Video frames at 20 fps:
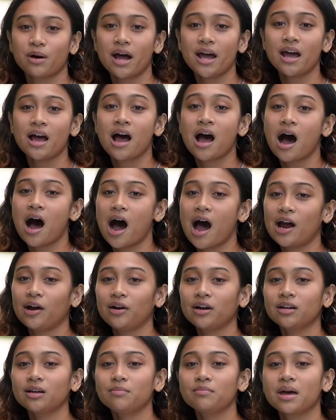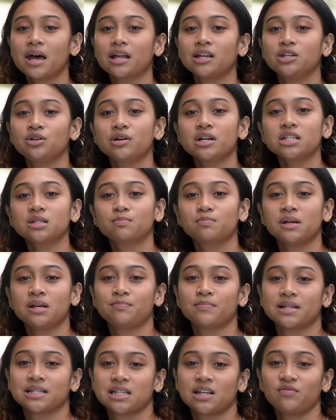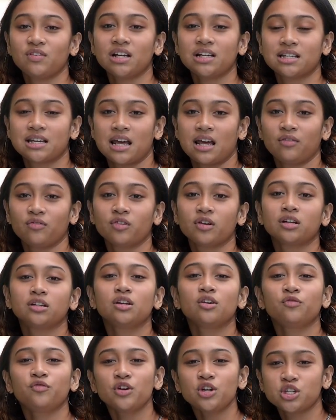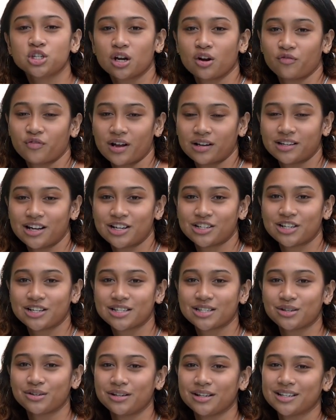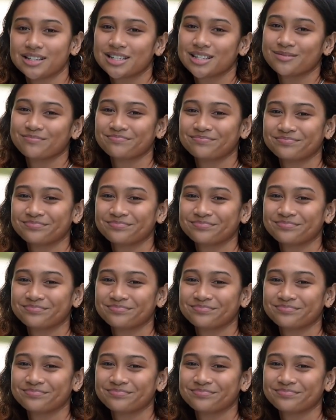why I recommend USP Pacific TAFE to future foundation students.